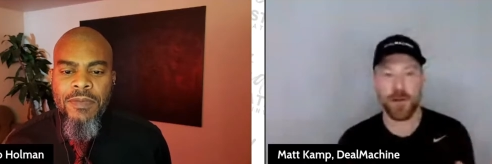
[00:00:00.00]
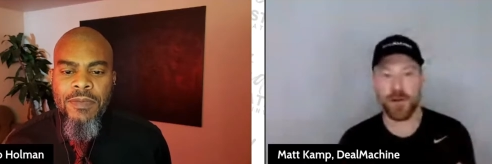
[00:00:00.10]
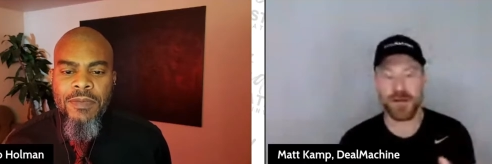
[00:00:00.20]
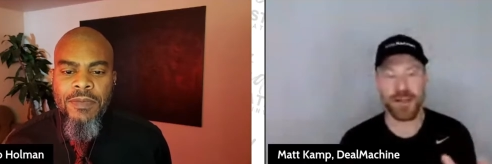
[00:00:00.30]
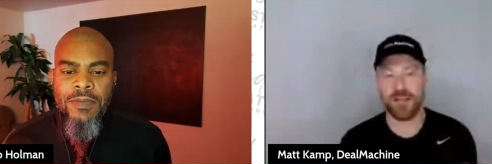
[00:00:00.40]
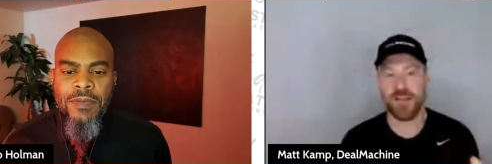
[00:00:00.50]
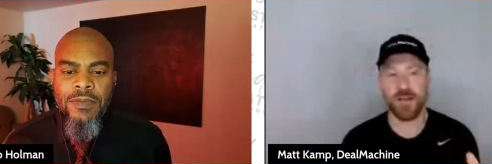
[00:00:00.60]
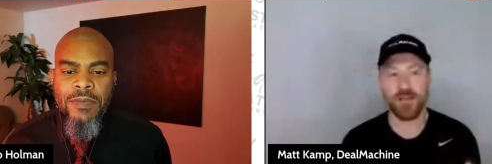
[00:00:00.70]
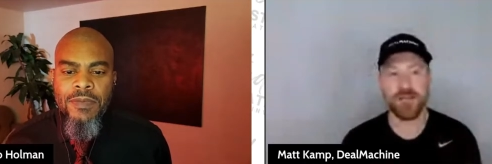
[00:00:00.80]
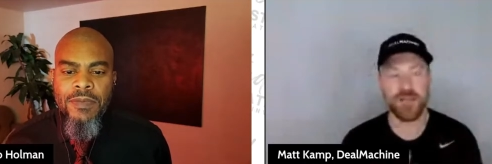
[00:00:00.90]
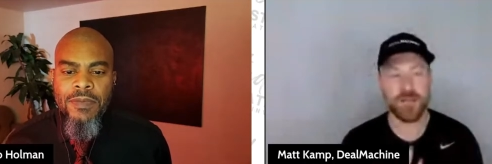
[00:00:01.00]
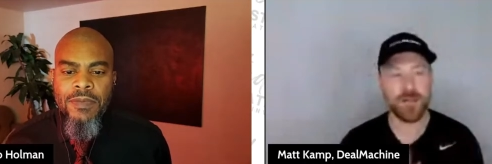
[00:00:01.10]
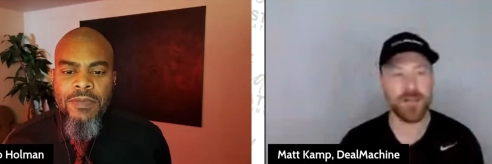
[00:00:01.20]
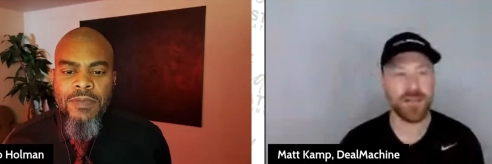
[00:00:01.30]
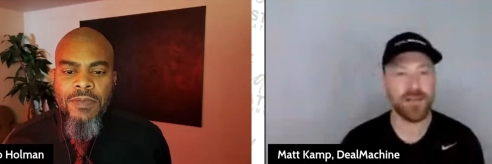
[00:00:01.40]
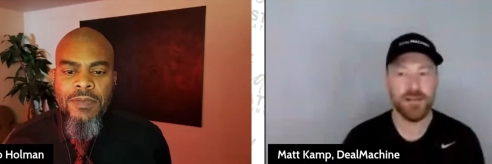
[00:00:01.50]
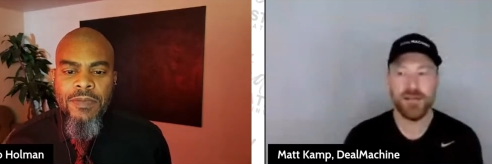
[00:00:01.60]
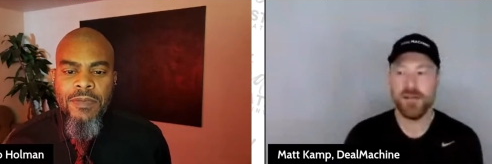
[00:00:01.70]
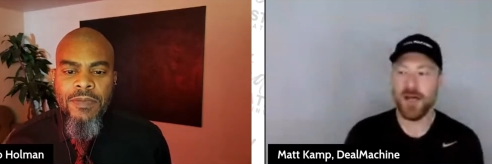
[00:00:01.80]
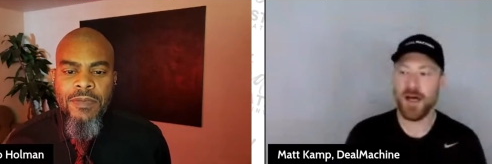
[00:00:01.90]
Speaker 1: marketing and sales typically.
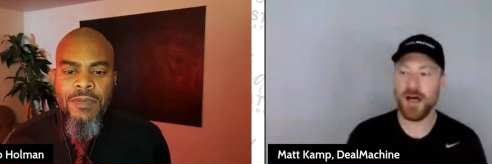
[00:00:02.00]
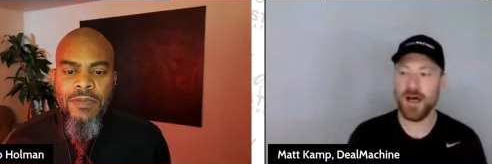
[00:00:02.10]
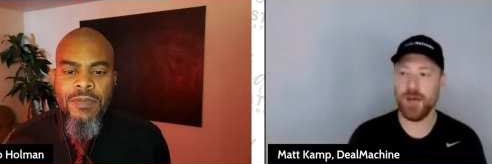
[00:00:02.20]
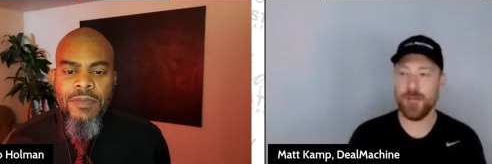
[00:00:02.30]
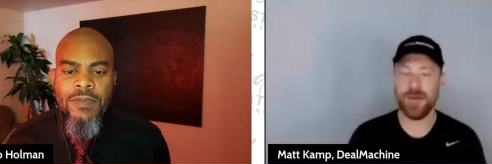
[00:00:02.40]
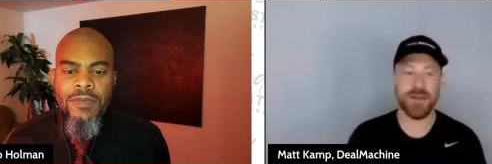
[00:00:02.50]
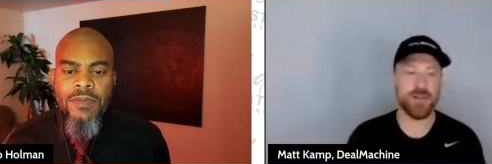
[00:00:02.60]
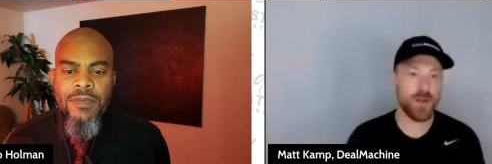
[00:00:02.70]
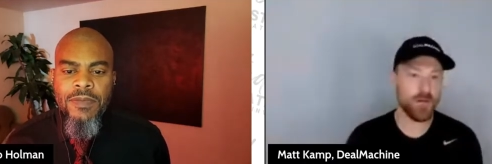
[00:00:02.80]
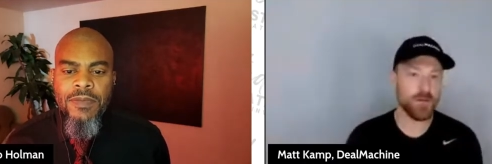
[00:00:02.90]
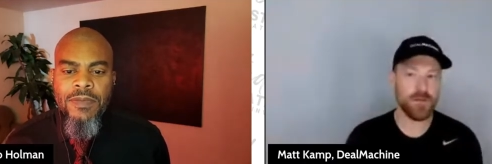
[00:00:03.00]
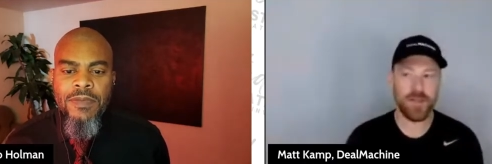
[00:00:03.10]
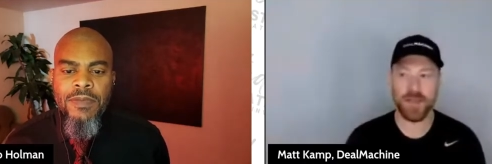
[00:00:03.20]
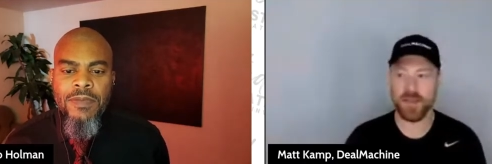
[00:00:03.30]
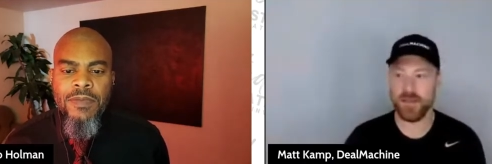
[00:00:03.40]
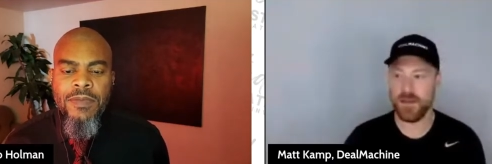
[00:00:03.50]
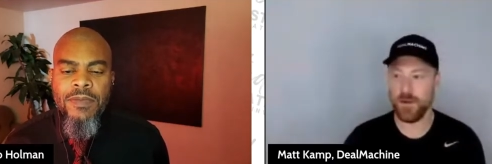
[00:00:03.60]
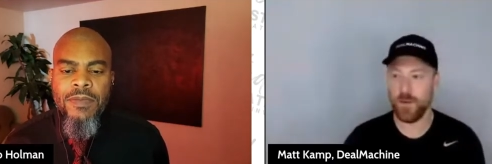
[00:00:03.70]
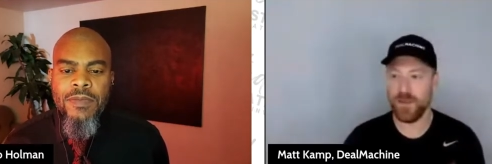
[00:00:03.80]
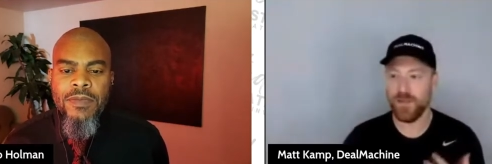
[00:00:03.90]
Um, but in general, like you
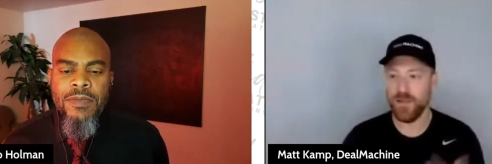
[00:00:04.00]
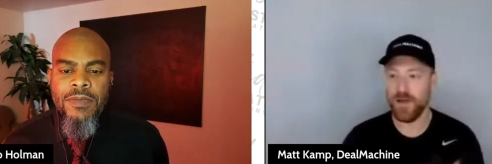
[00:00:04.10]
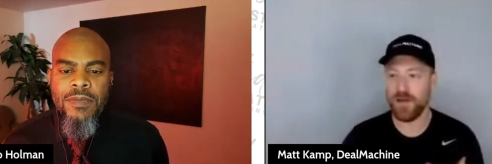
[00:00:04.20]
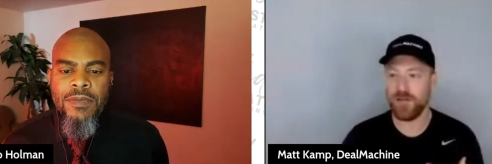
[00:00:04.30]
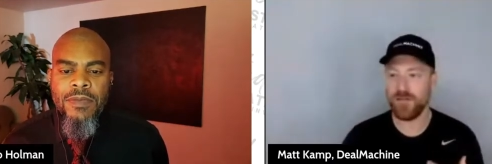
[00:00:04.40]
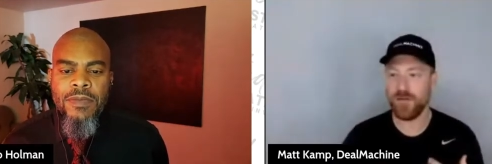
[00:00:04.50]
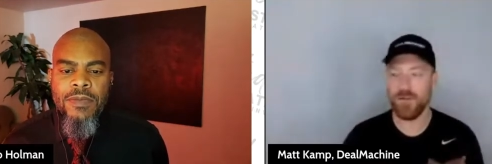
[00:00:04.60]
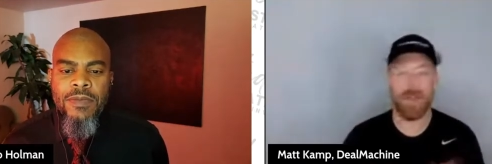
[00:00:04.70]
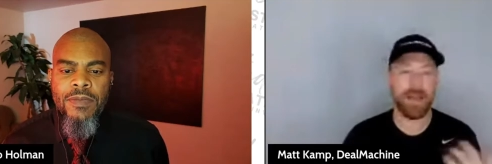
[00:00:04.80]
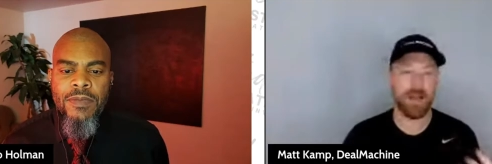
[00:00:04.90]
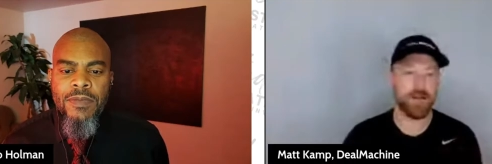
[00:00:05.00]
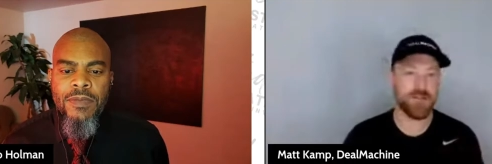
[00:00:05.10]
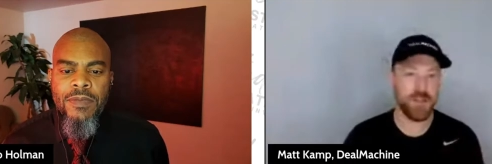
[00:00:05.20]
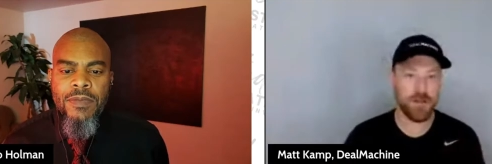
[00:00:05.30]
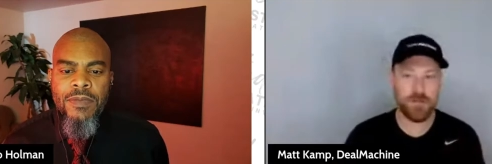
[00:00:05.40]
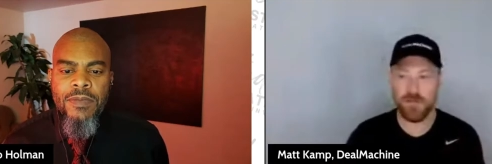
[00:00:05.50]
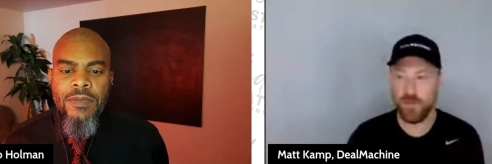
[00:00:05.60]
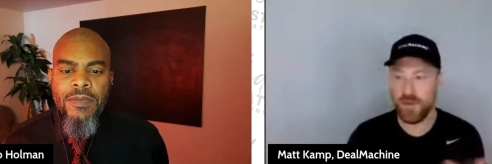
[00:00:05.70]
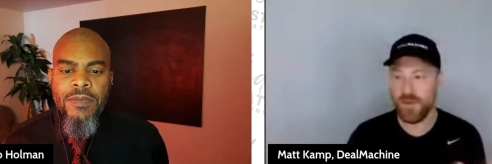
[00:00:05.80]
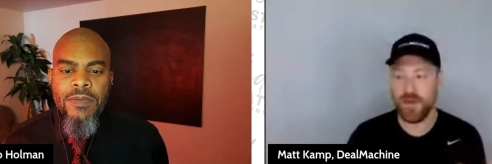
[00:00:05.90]
know, we love aligning ourselves
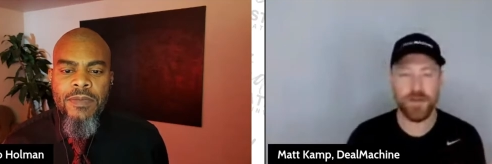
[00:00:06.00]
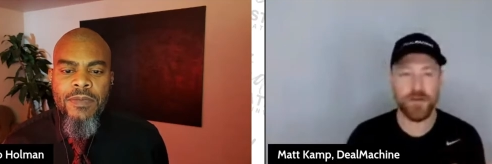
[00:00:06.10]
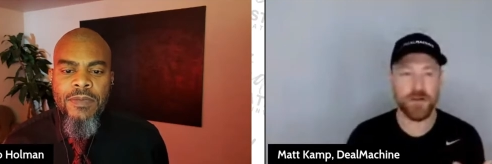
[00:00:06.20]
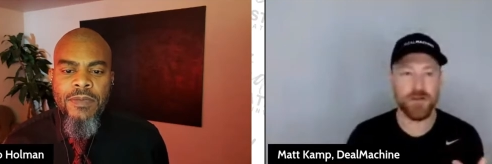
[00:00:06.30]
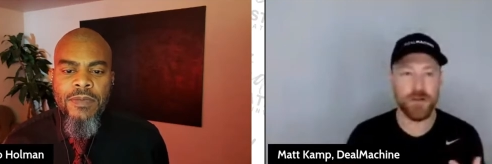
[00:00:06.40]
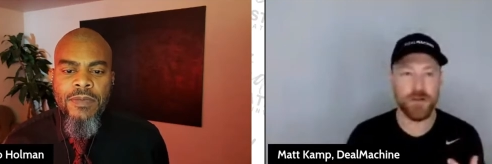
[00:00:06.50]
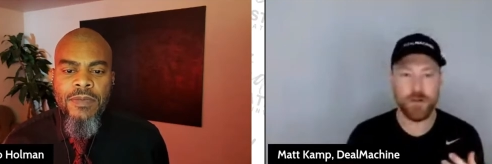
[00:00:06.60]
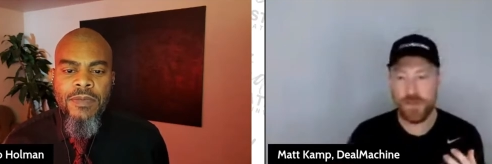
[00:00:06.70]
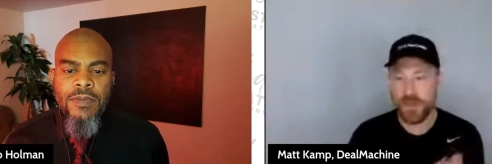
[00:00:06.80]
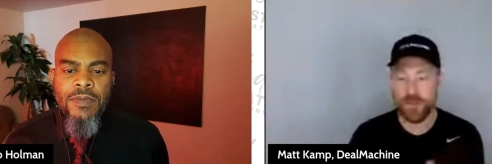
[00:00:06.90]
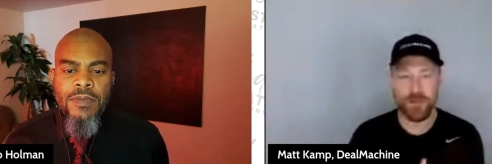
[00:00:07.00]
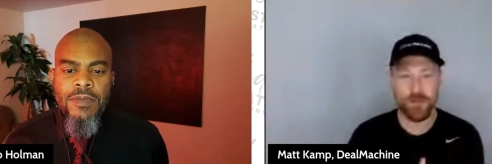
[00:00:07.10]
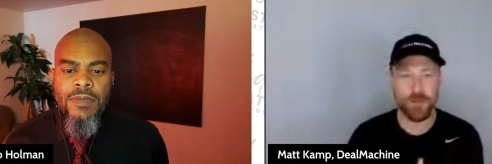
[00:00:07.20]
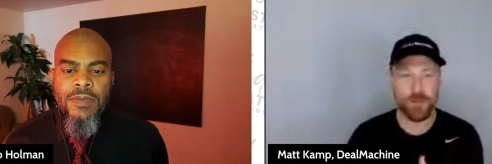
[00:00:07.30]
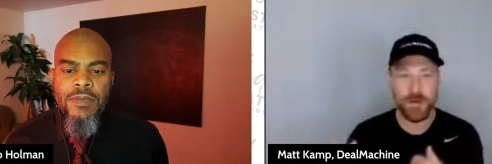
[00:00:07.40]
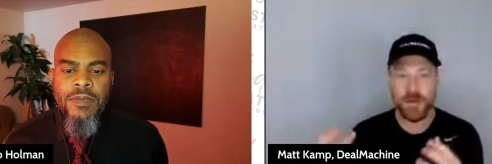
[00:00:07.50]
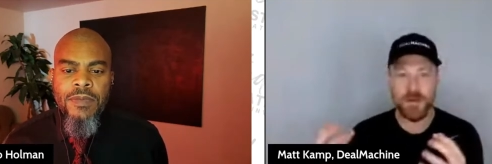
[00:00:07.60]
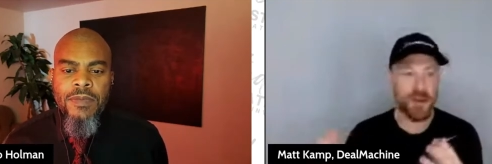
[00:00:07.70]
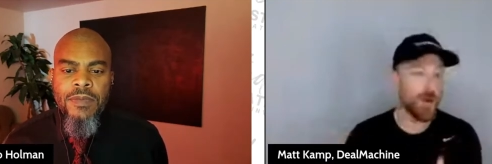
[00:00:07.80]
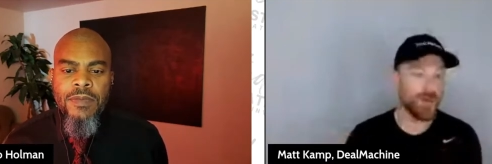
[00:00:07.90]
with other other people who
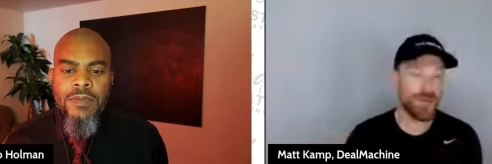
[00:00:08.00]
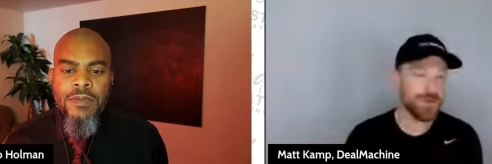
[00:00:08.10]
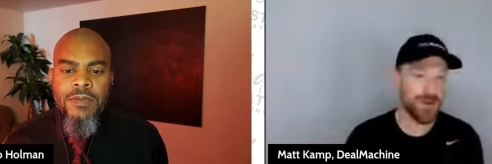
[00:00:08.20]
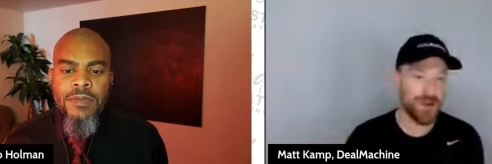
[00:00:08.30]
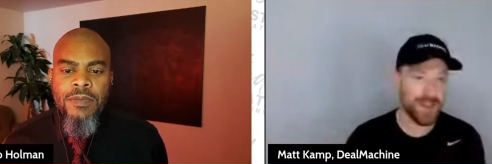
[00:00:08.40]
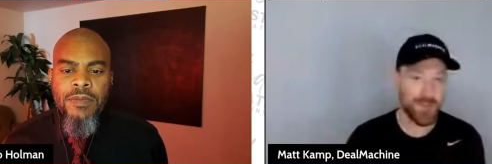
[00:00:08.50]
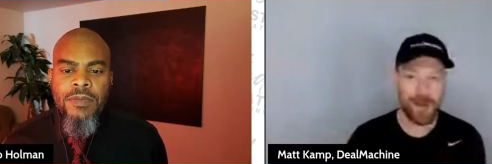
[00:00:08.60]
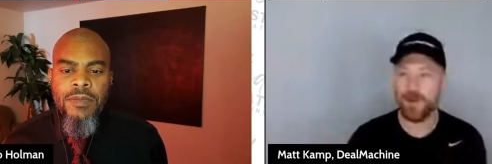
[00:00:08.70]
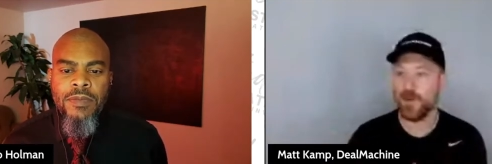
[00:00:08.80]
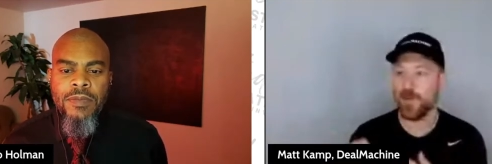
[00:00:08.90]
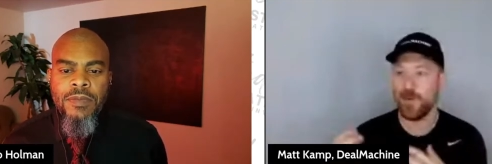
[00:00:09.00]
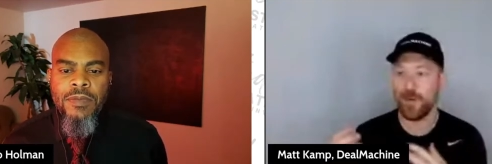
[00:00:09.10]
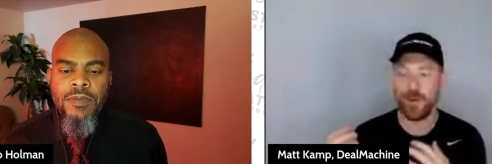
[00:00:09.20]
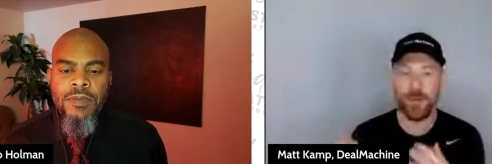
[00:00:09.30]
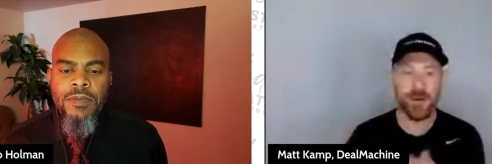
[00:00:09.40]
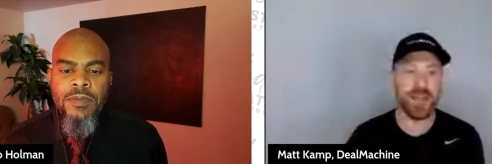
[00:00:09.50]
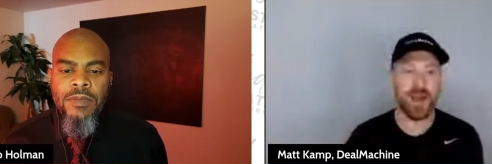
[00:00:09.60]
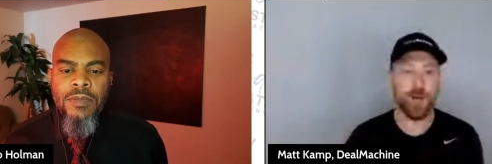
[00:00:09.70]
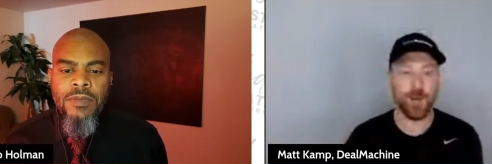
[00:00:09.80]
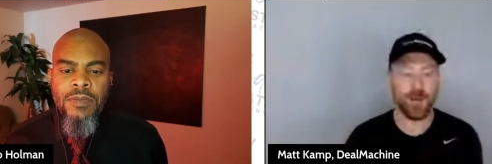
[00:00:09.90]
know what they're talking about, who are putting out